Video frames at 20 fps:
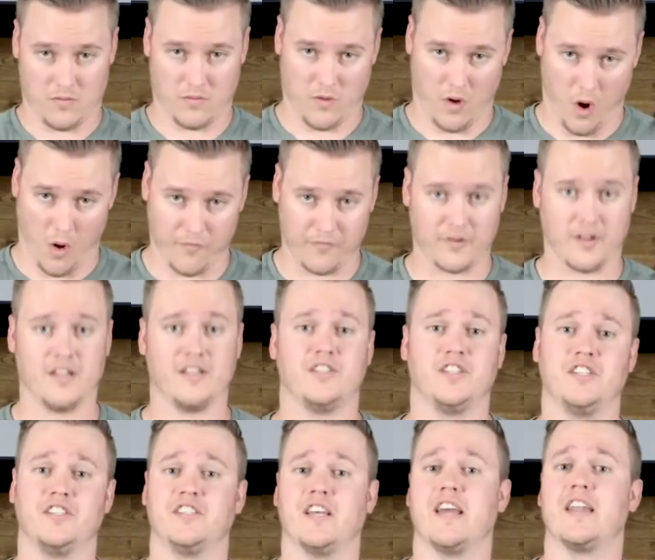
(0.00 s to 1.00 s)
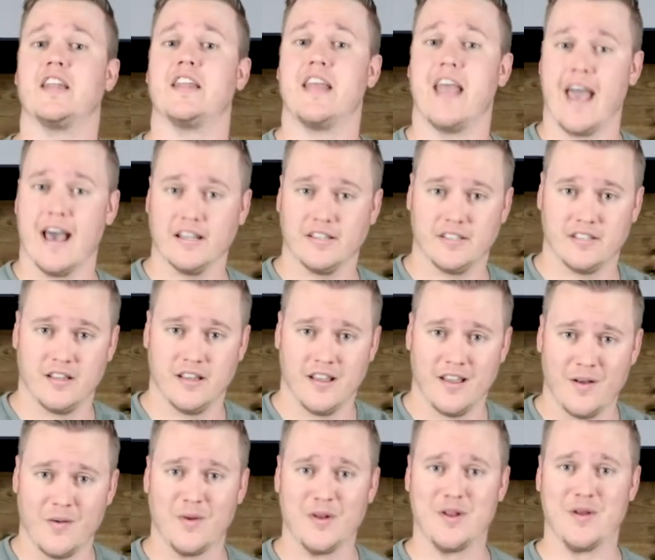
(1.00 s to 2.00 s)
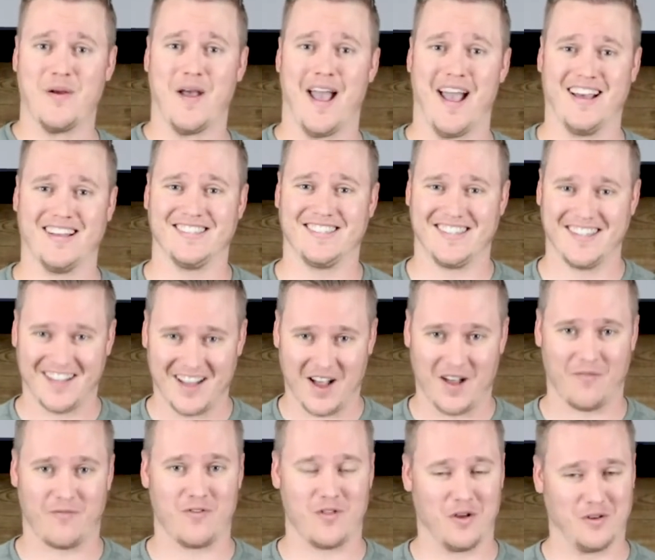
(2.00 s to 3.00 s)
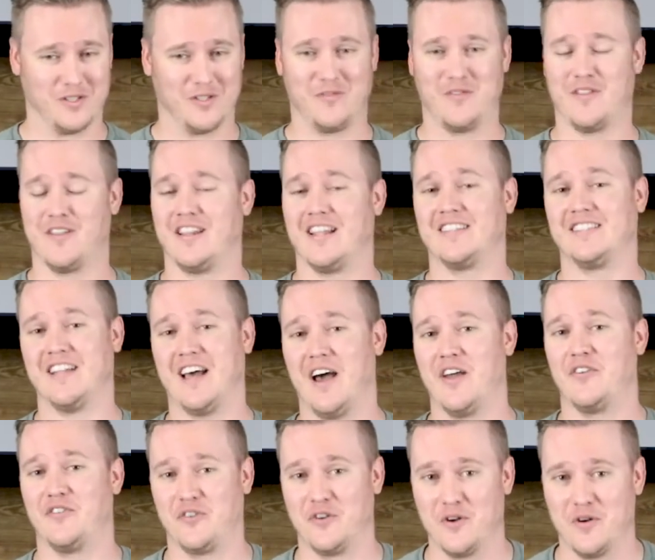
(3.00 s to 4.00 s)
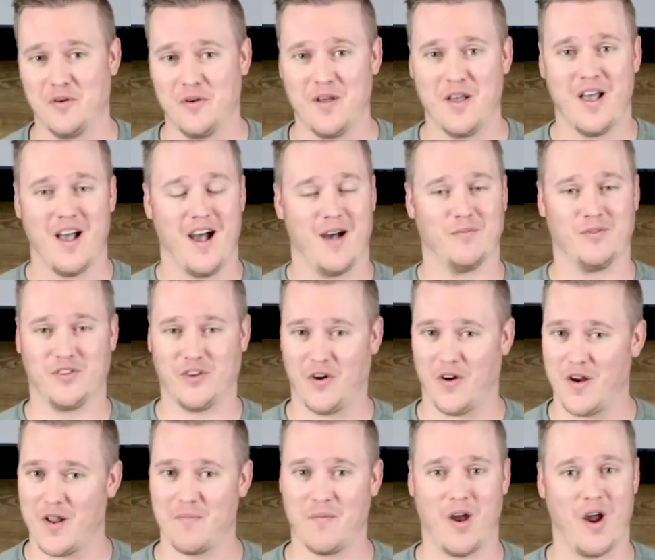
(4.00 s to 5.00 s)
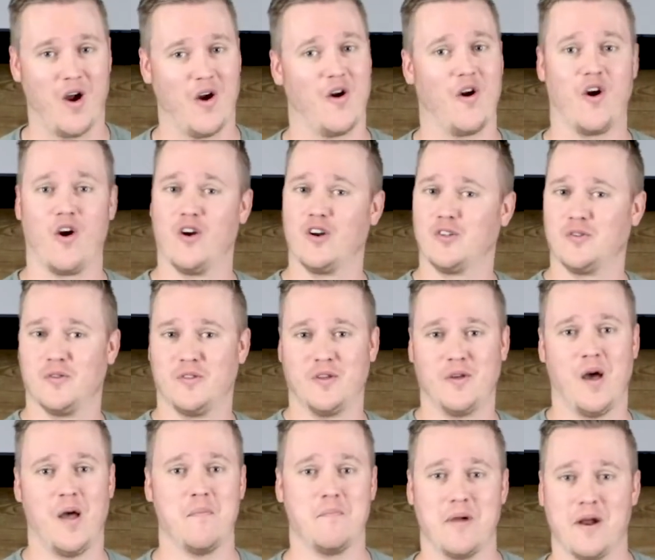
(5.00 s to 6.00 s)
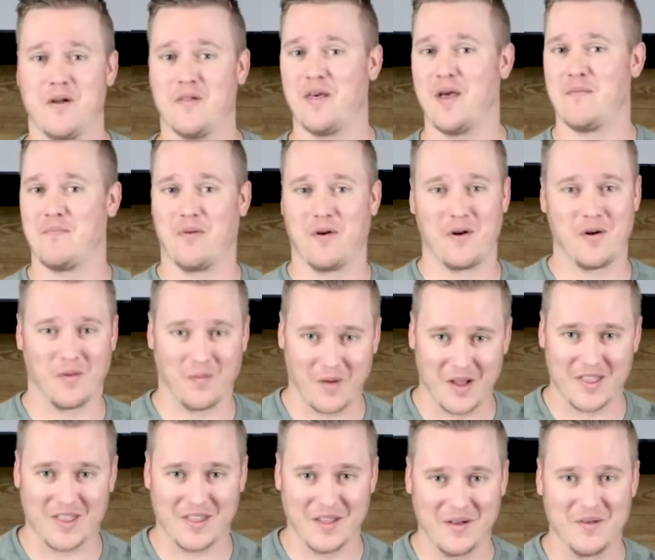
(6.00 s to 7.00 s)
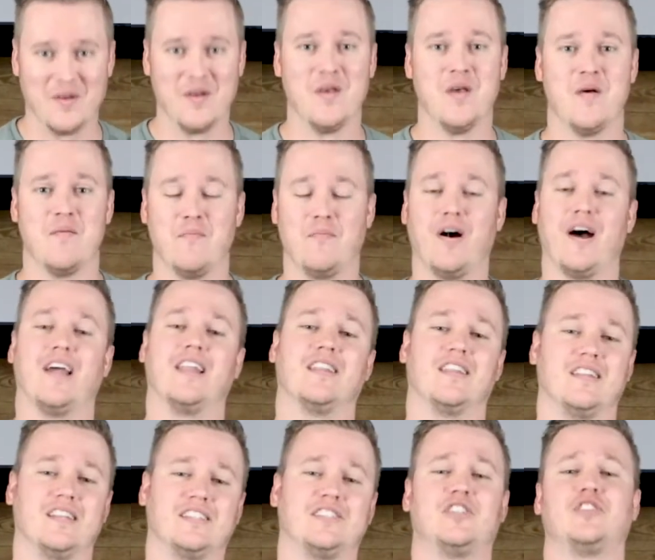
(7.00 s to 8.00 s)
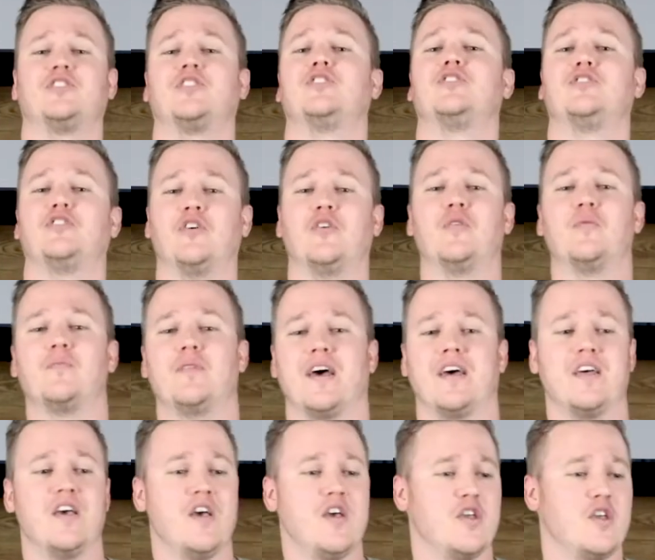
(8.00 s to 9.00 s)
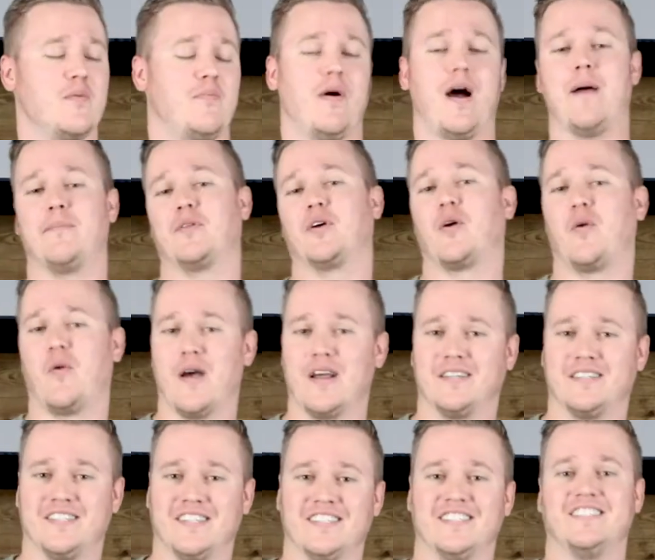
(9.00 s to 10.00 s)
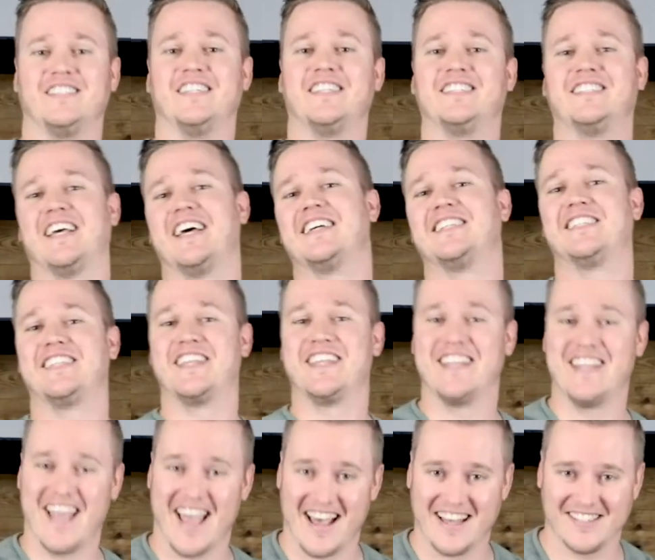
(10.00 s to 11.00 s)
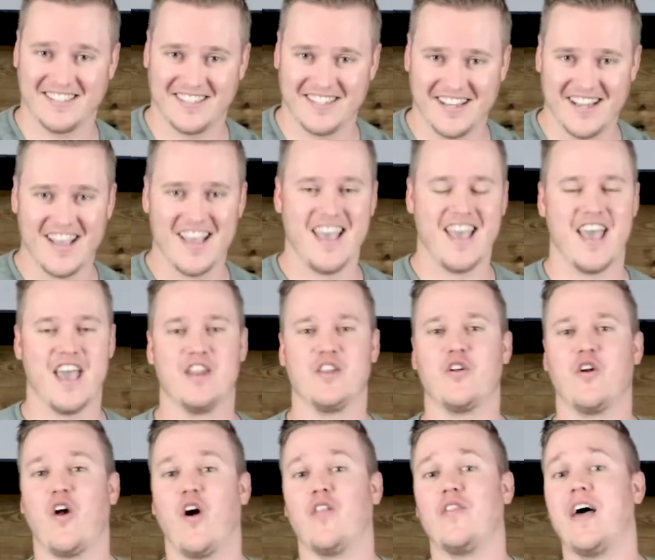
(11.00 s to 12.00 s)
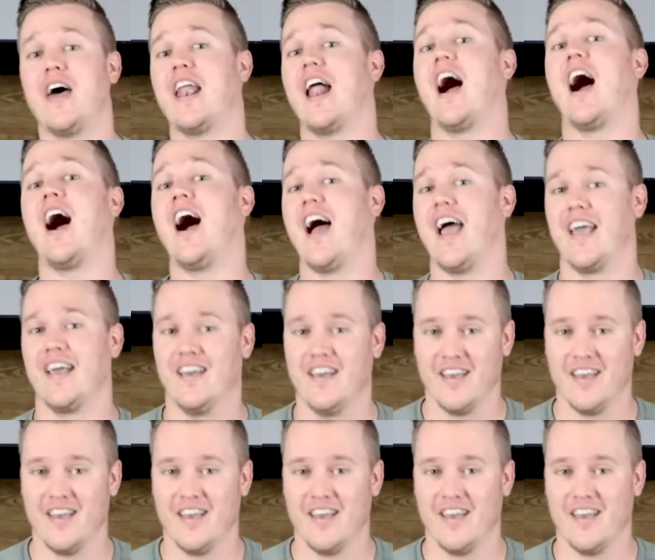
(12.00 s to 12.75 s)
hopefully she said yes when you asked. For those of you that that's not true, I'm sorry, my heart hurts with you. I bear that burden with you. But let's just assume that you pop the question, she says yes, and you're on that high.